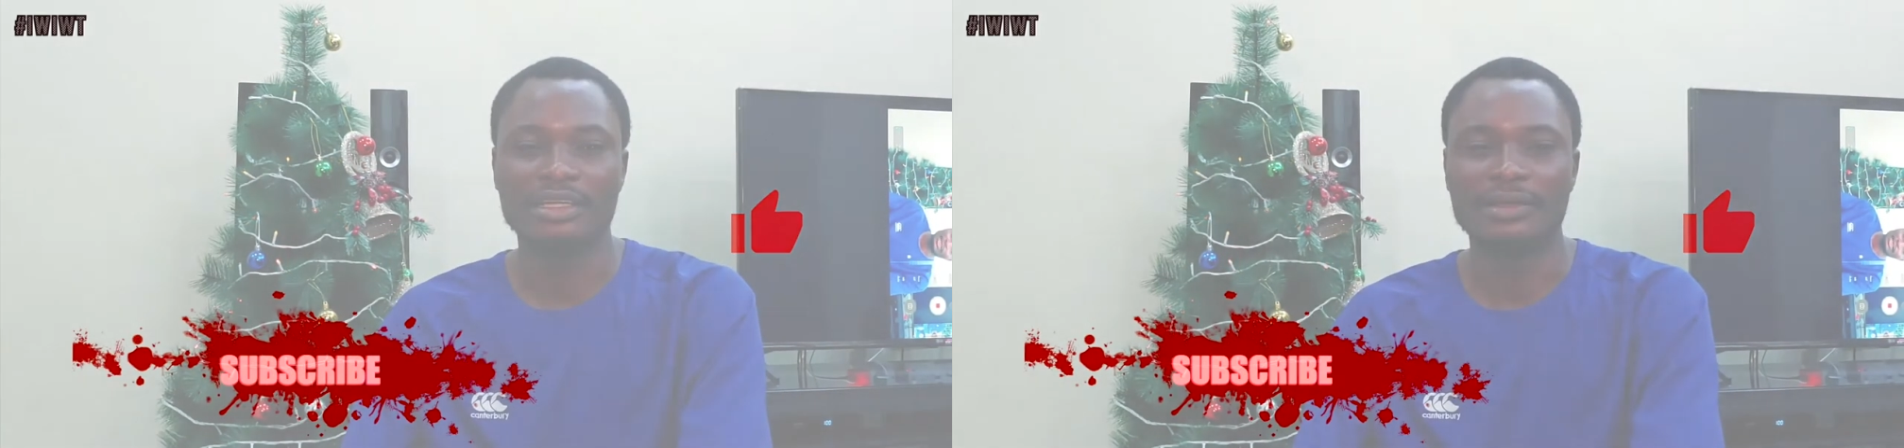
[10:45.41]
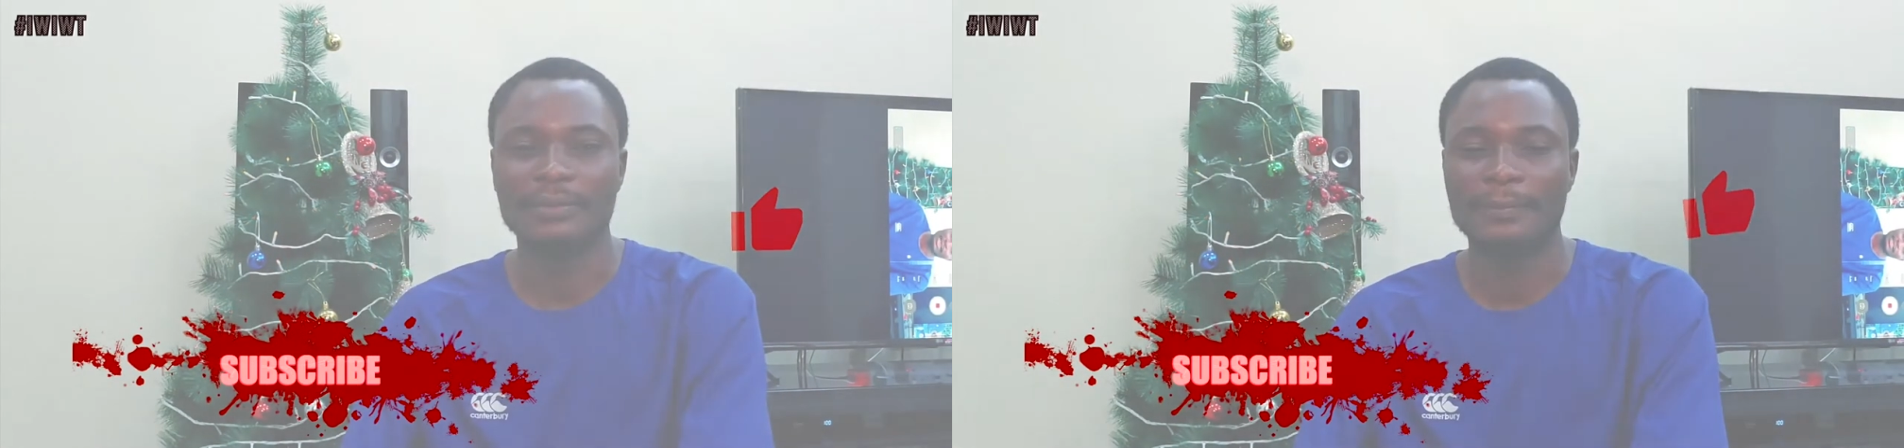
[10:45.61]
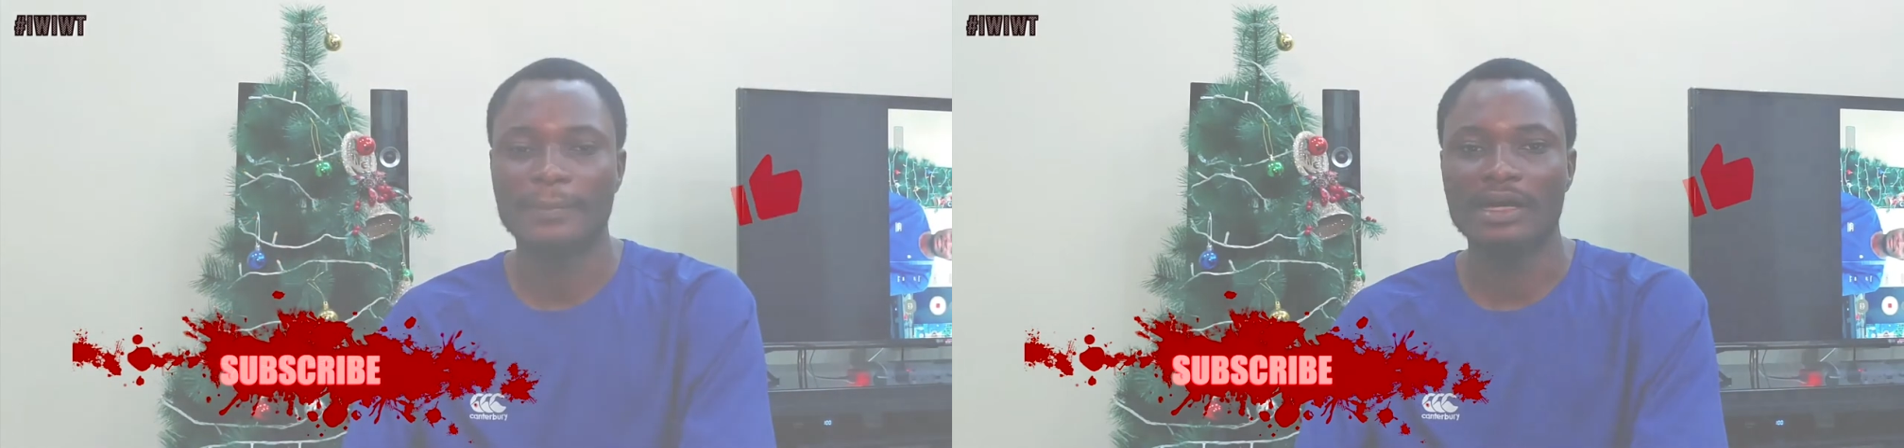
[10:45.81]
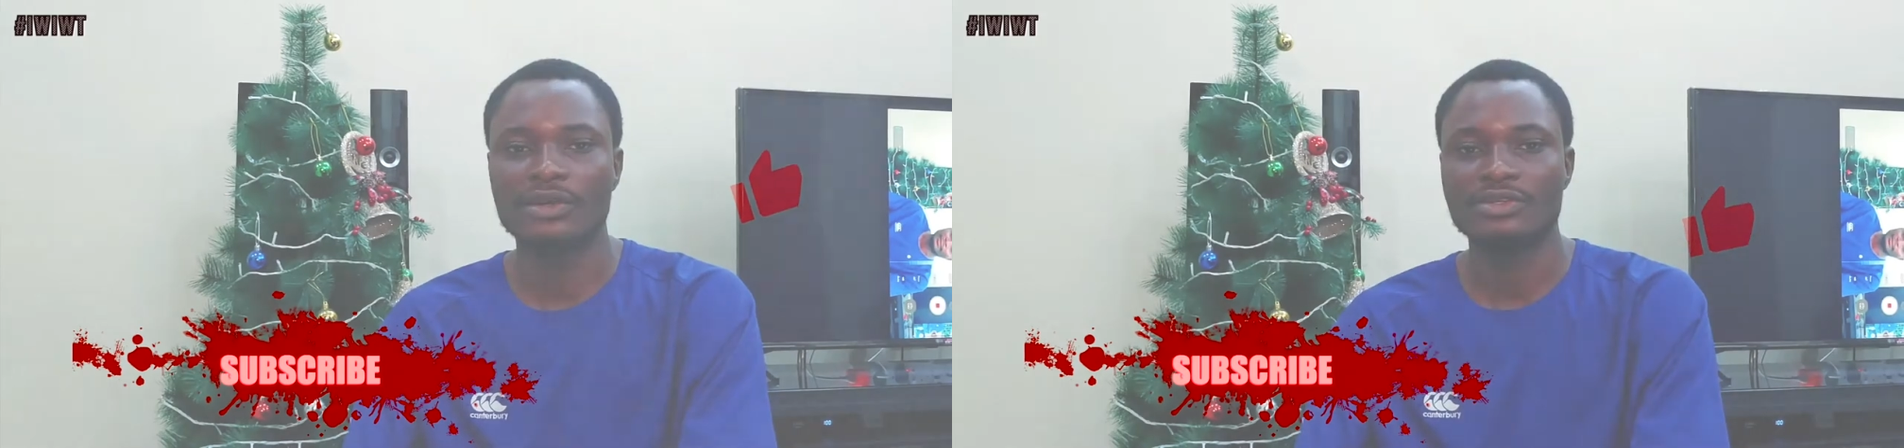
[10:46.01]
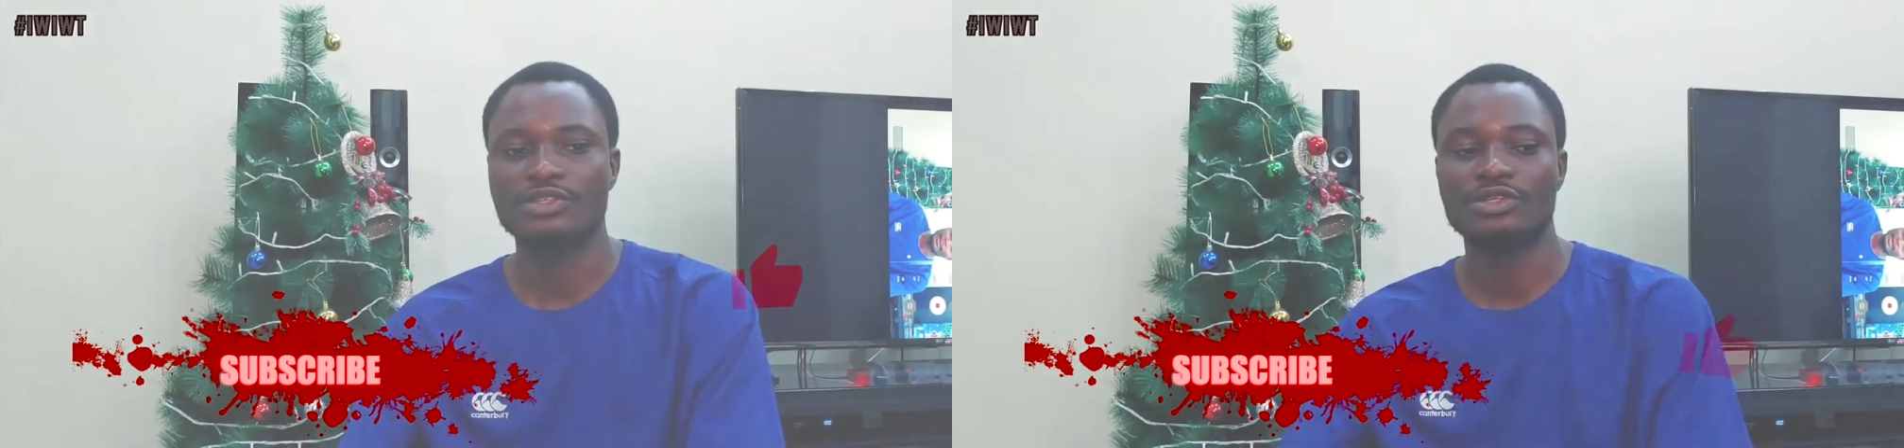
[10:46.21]
I'll
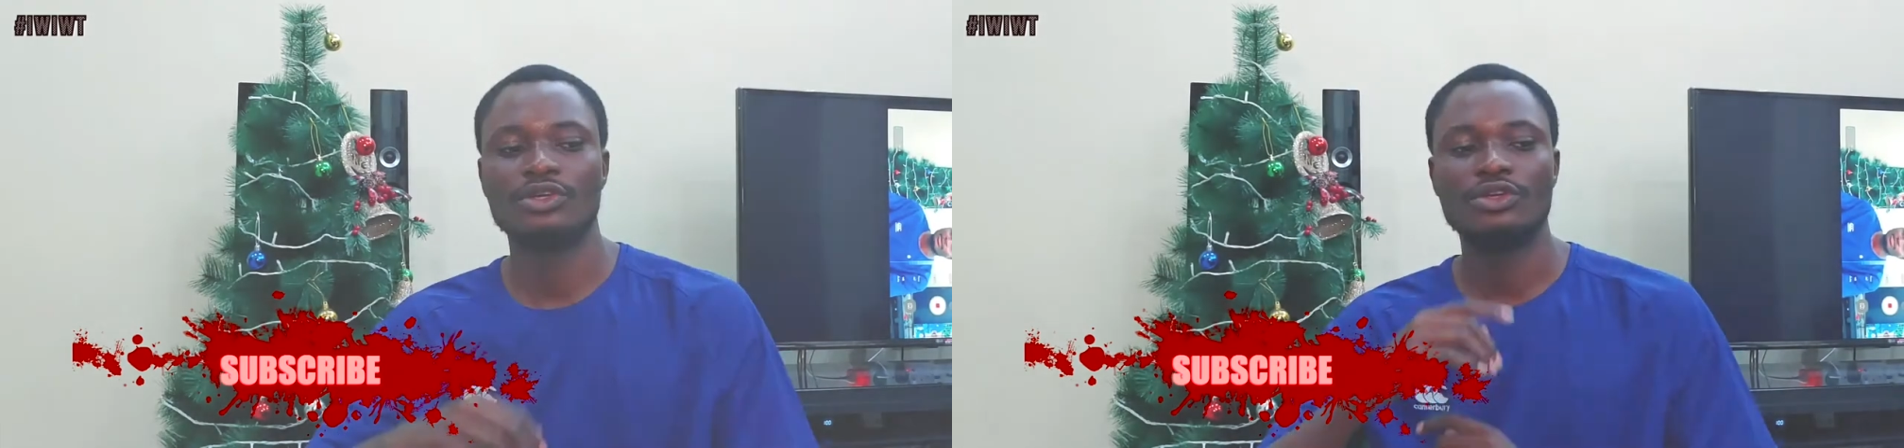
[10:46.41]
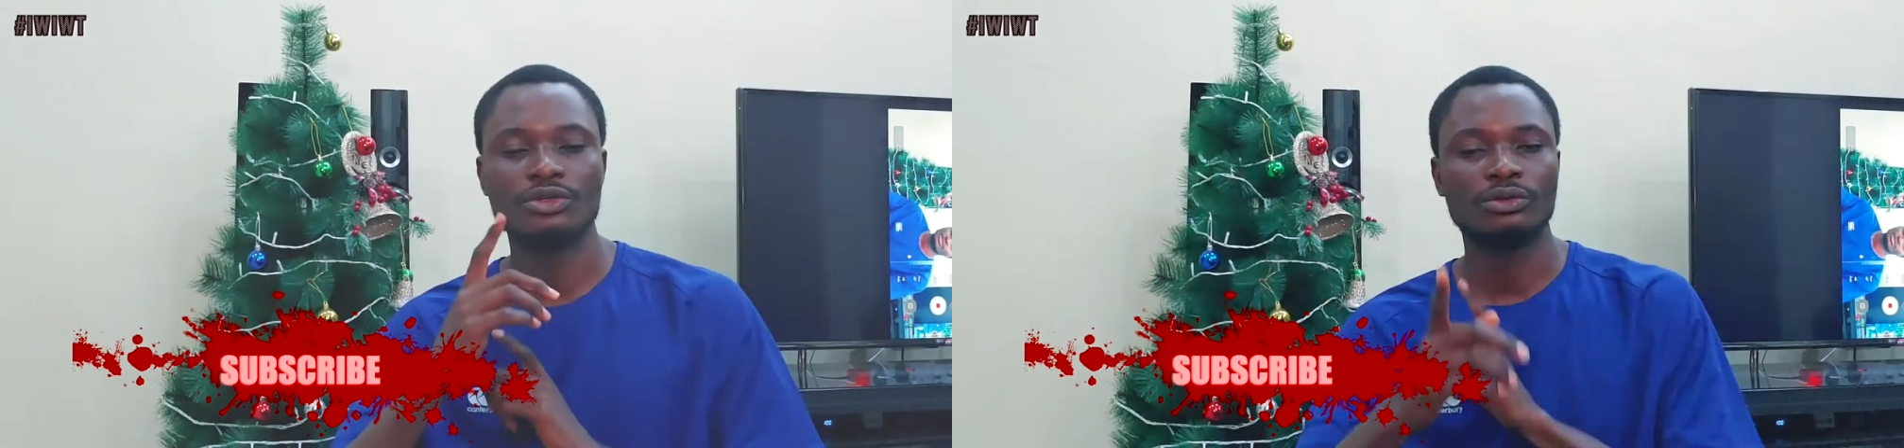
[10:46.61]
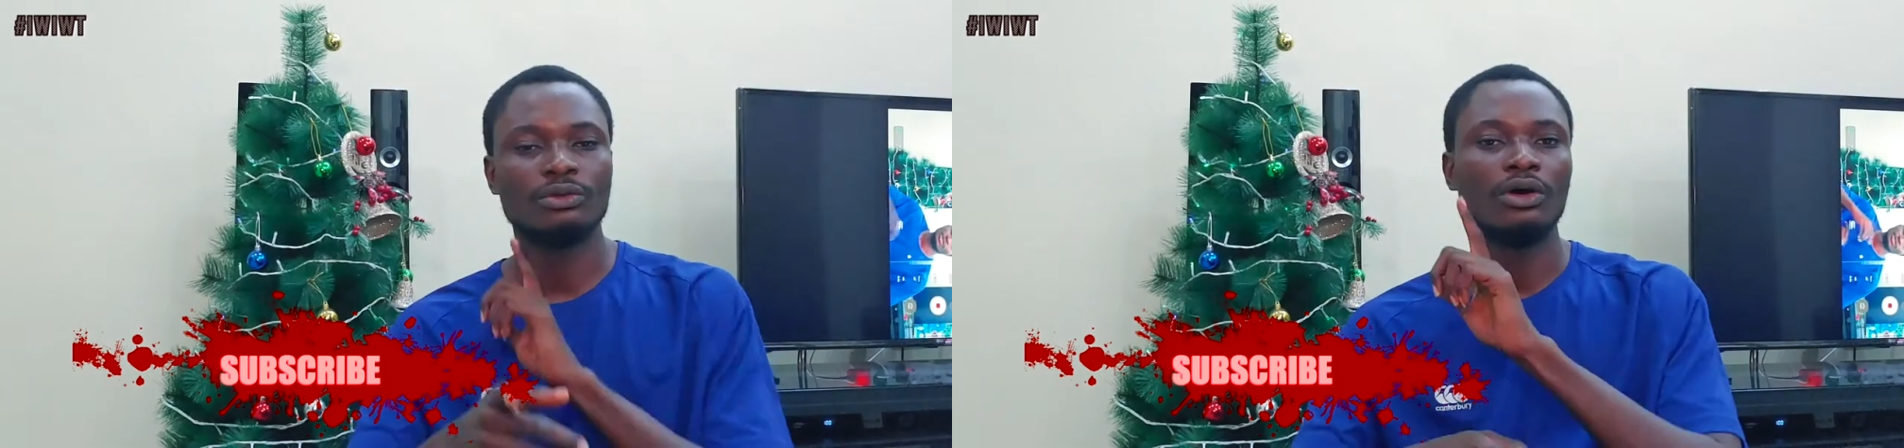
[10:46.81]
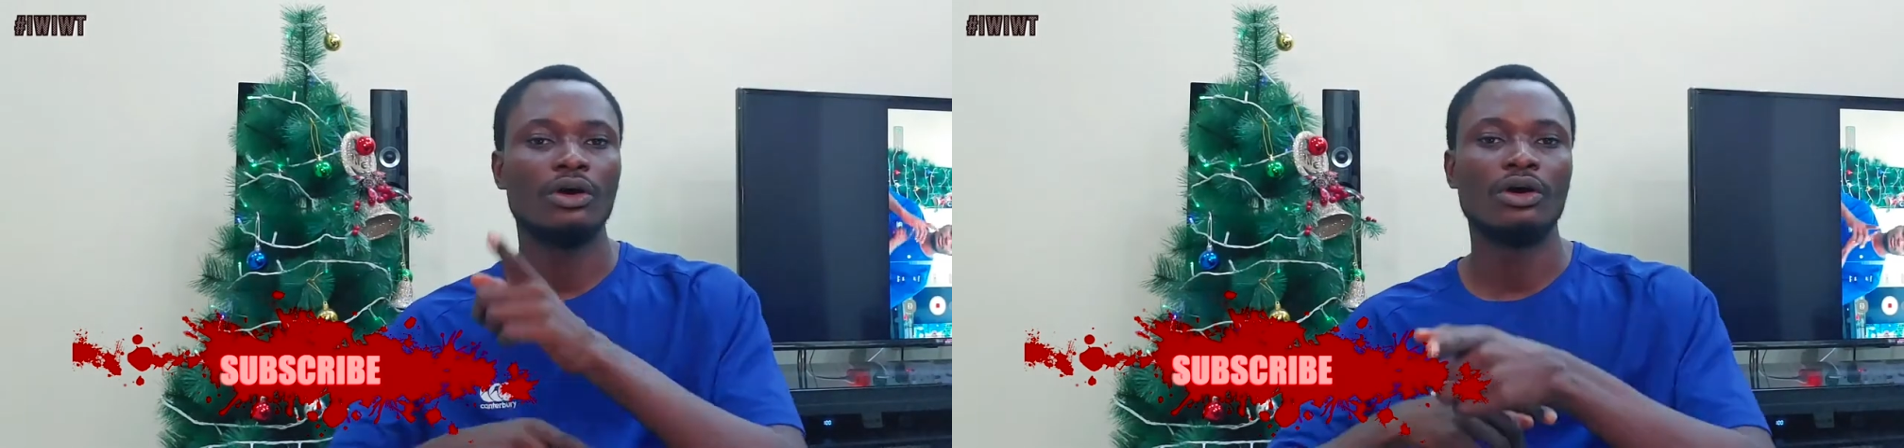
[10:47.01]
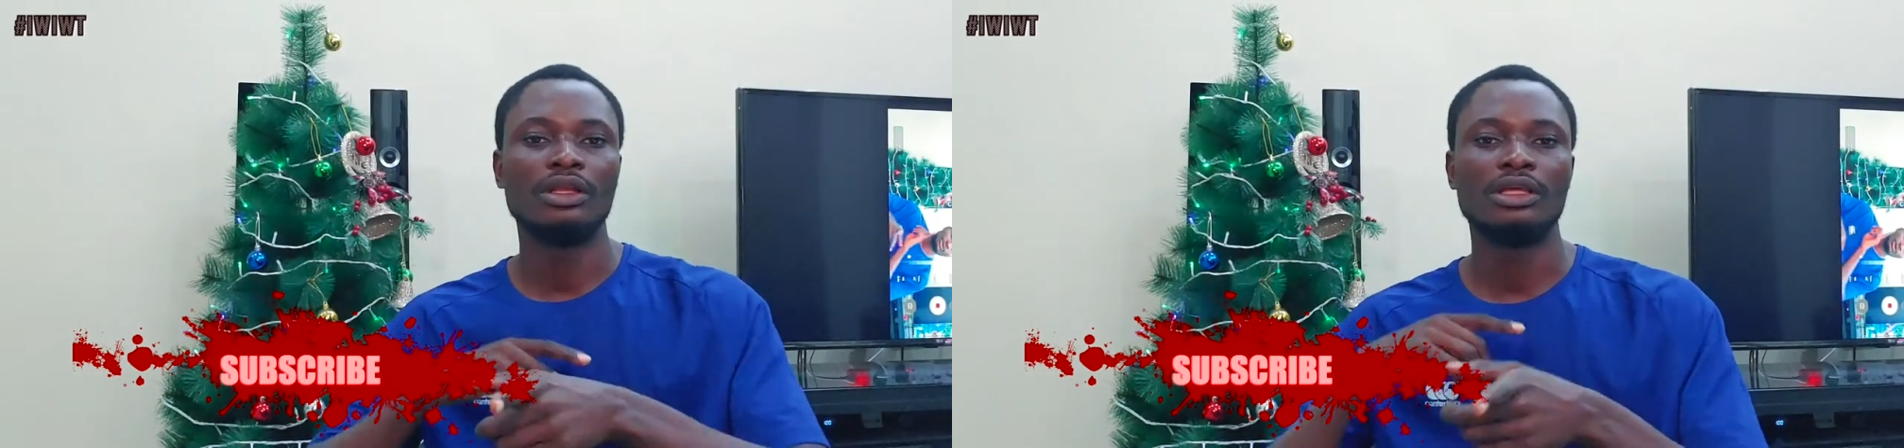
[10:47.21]
see you all